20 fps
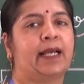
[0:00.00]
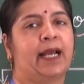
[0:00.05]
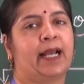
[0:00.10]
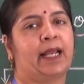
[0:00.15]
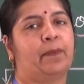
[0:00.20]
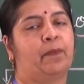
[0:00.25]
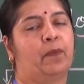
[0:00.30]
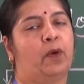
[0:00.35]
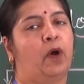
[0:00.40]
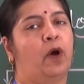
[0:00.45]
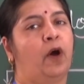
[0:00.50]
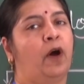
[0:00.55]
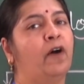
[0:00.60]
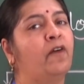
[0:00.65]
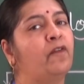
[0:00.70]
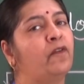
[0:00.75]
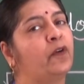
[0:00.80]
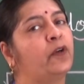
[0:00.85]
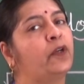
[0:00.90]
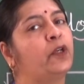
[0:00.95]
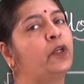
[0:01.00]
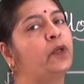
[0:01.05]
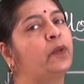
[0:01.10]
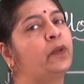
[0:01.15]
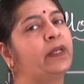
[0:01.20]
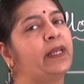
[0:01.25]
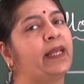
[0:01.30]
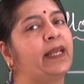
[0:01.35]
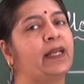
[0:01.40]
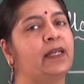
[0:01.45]
type of
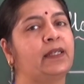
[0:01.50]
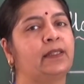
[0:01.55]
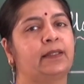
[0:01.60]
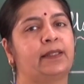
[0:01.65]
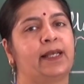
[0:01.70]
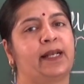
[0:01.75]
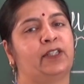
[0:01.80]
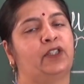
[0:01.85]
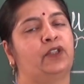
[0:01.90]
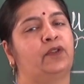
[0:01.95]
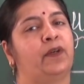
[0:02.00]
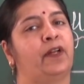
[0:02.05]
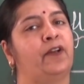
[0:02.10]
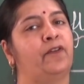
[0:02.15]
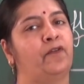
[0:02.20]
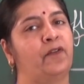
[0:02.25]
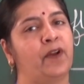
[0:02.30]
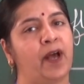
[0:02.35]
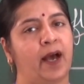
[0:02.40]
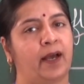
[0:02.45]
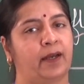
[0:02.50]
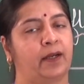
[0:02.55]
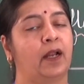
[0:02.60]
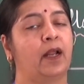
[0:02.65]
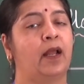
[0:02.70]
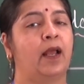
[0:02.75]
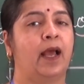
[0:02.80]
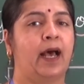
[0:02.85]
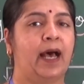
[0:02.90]
unisexual flower,